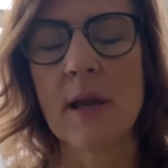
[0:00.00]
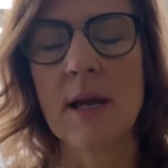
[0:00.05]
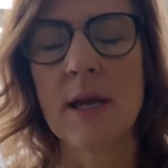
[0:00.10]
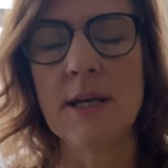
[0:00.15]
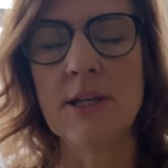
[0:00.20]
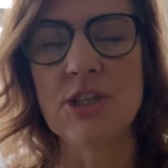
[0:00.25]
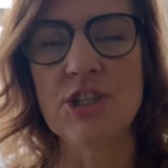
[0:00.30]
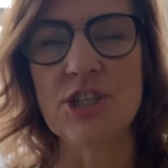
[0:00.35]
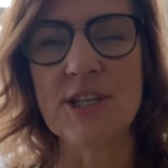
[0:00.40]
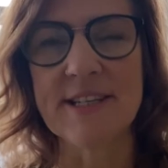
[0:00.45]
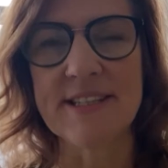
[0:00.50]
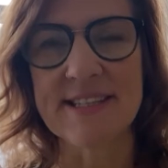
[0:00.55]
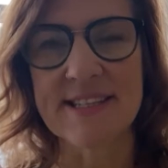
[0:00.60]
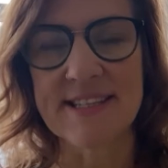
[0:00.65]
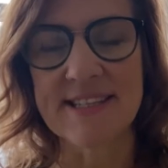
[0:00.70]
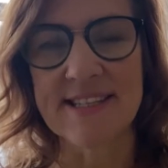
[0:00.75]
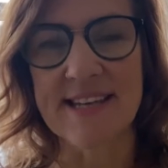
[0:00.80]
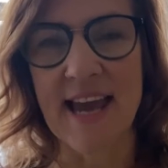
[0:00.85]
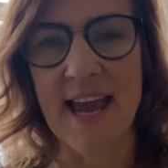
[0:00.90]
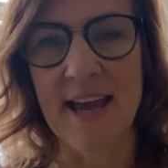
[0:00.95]
In
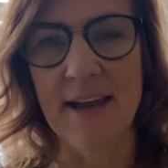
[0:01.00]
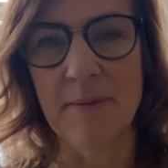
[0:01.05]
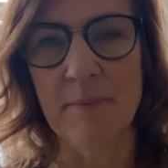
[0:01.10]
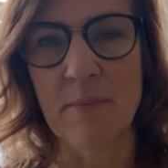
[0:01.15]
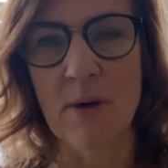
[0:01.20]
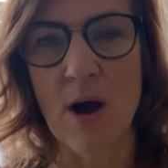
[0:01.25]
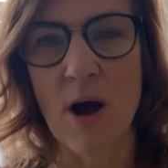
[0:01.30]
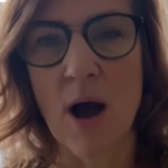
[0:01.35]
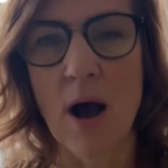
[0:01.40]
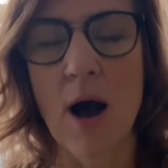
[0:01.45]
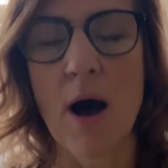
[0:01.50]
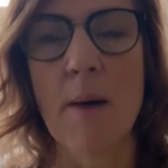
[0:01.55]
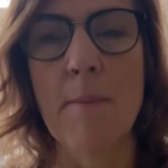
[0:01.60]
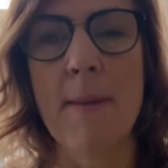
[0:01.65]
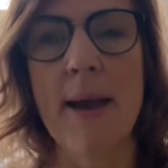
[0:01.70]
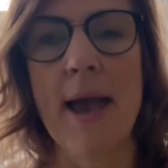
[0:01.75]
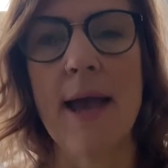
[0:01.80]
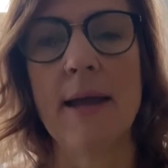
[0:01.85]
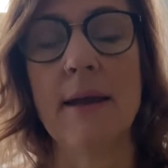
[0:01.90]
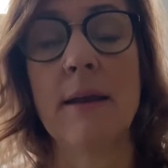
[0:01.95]
Jesus' name,
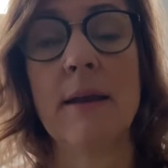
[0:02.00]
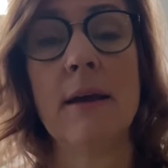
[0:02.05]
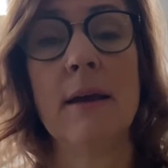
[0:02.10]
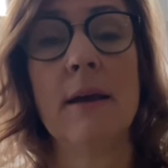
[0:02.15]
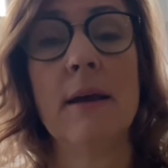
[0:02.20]
amen.